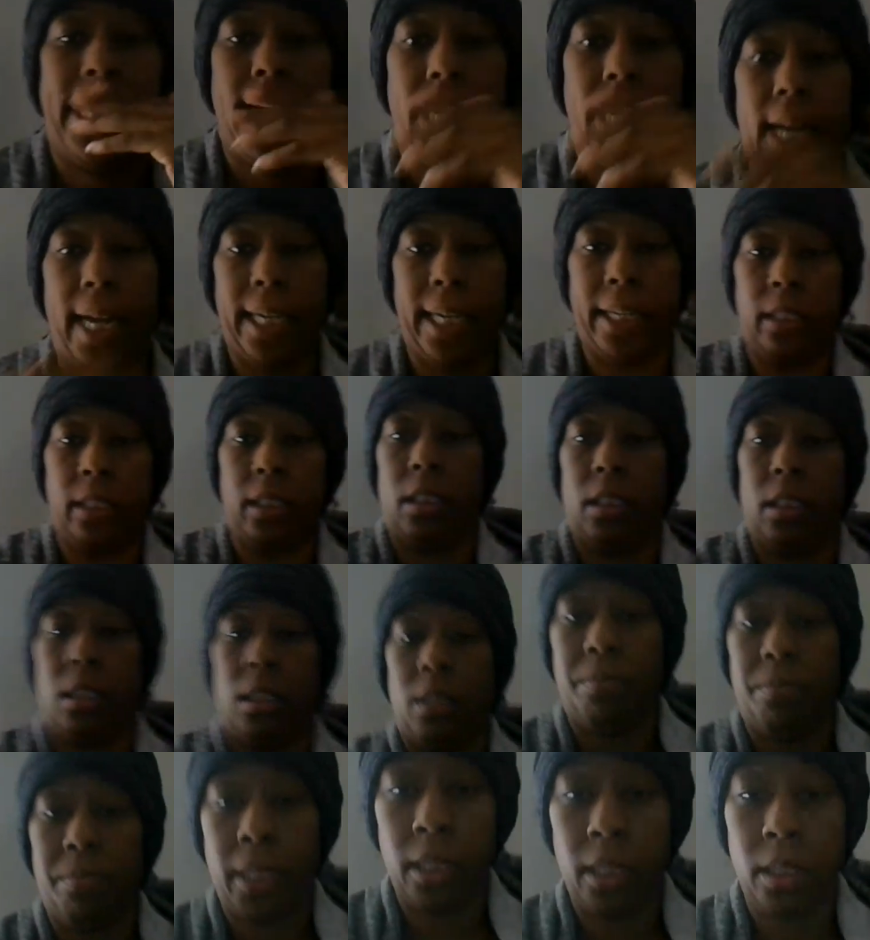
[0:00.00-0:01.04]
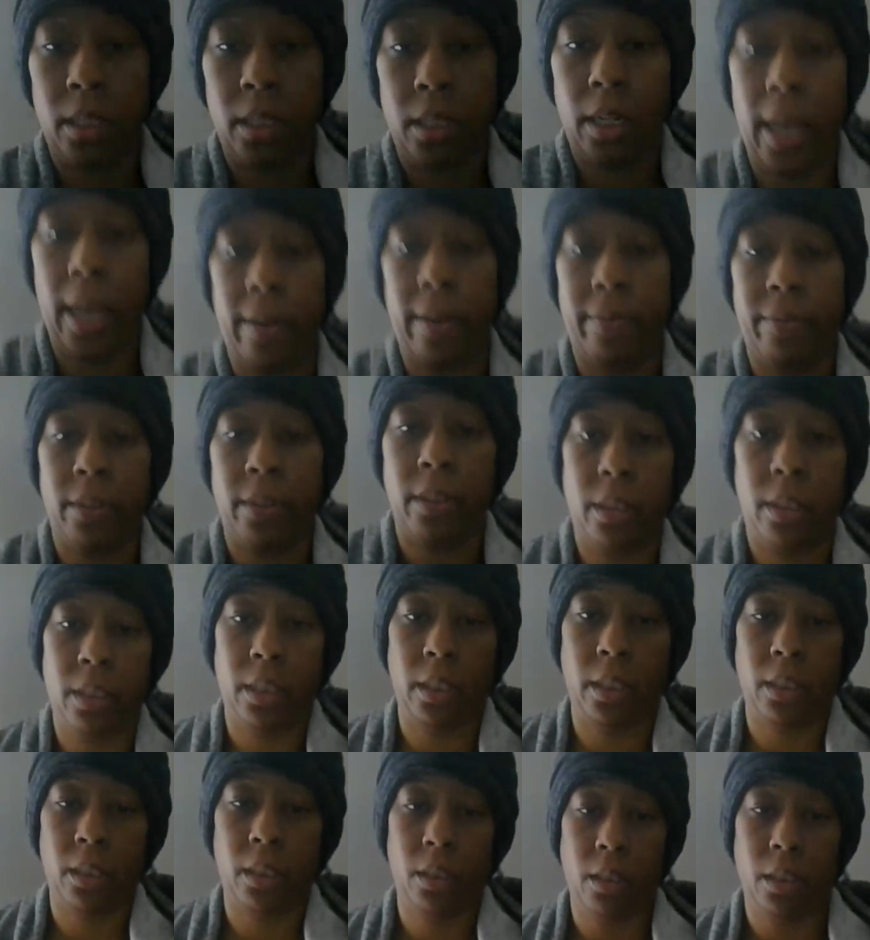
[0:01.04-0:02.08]
couldn't sleep in after
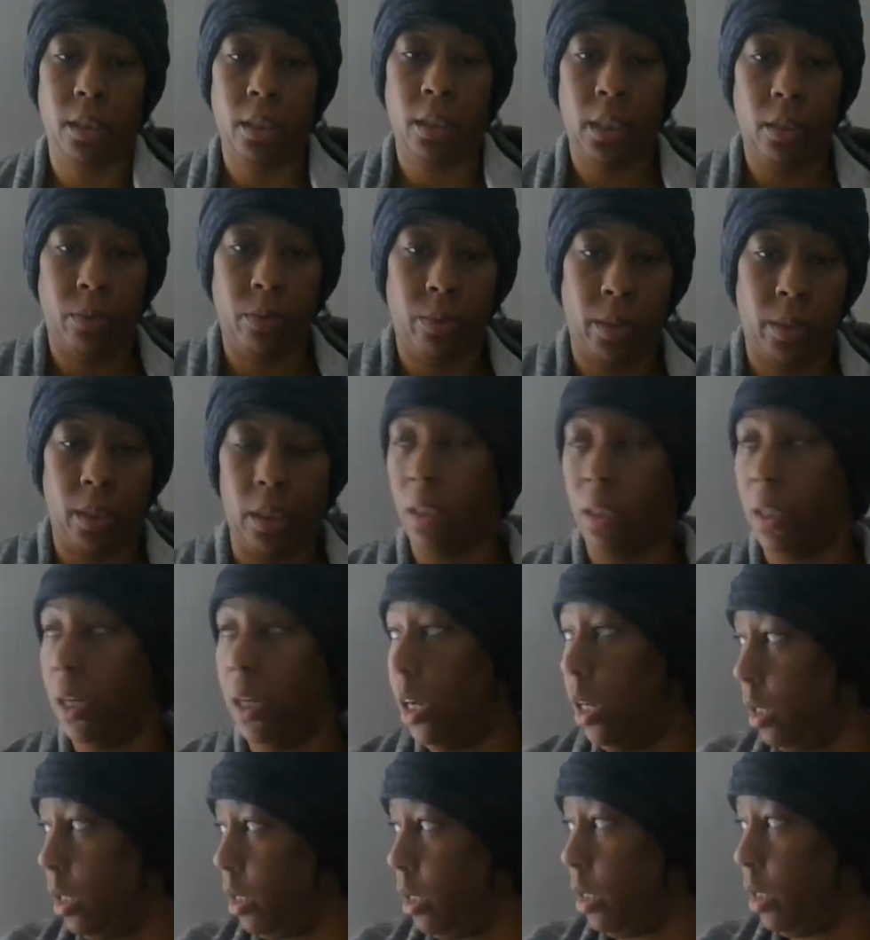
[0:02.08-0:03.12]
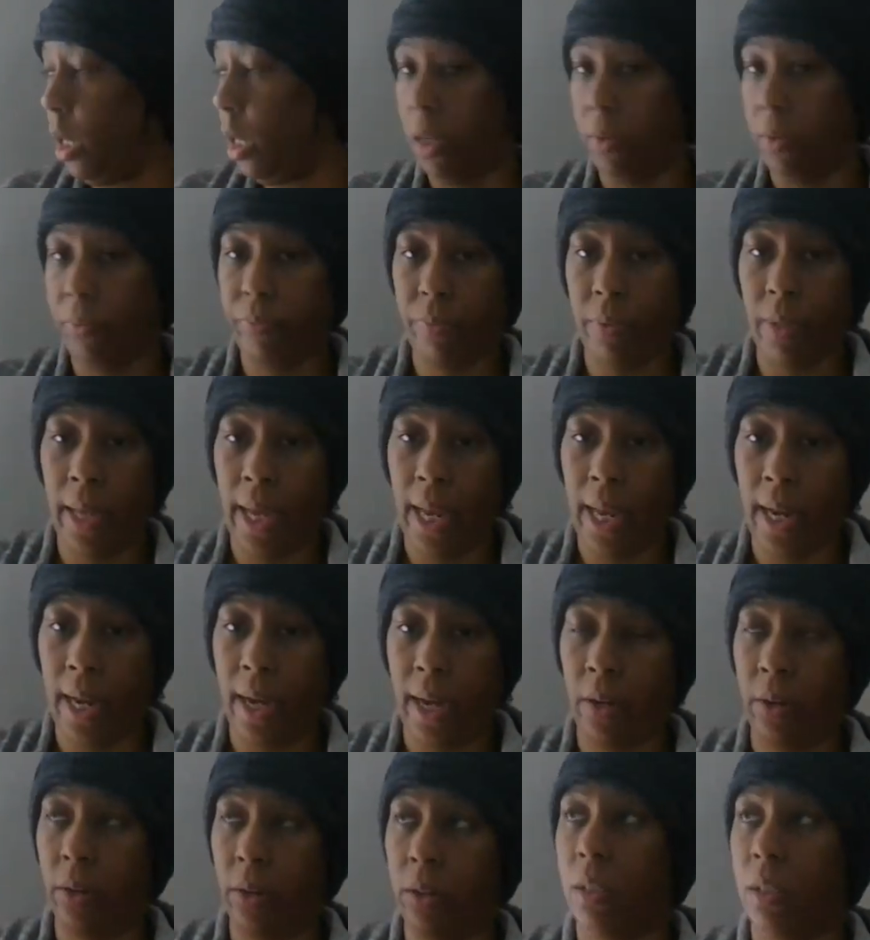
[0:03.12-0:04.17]
6:30 when it got um, light
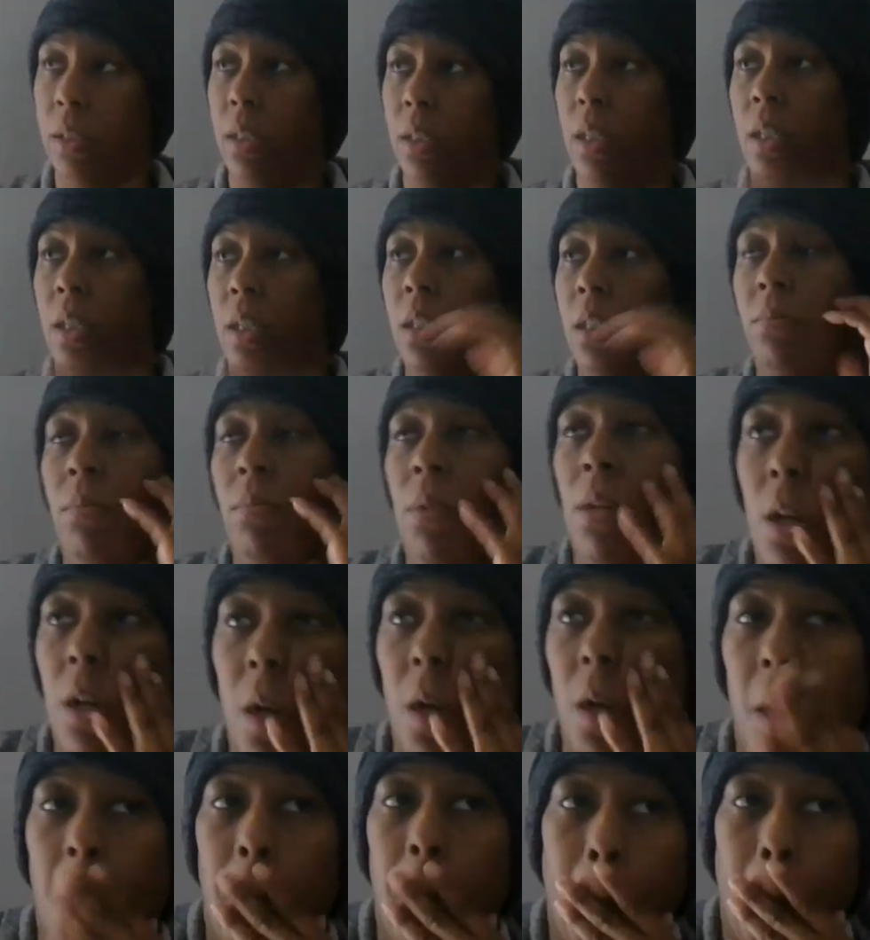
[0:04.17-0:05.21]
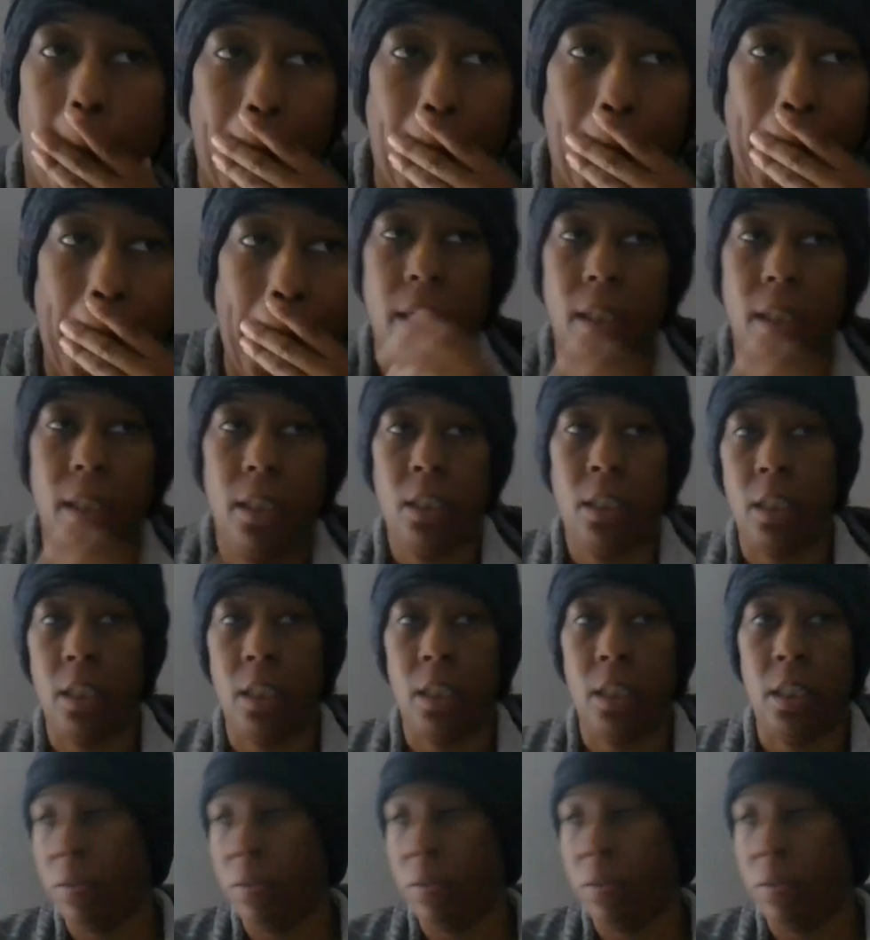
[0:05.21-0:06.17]
out. Um, the TV was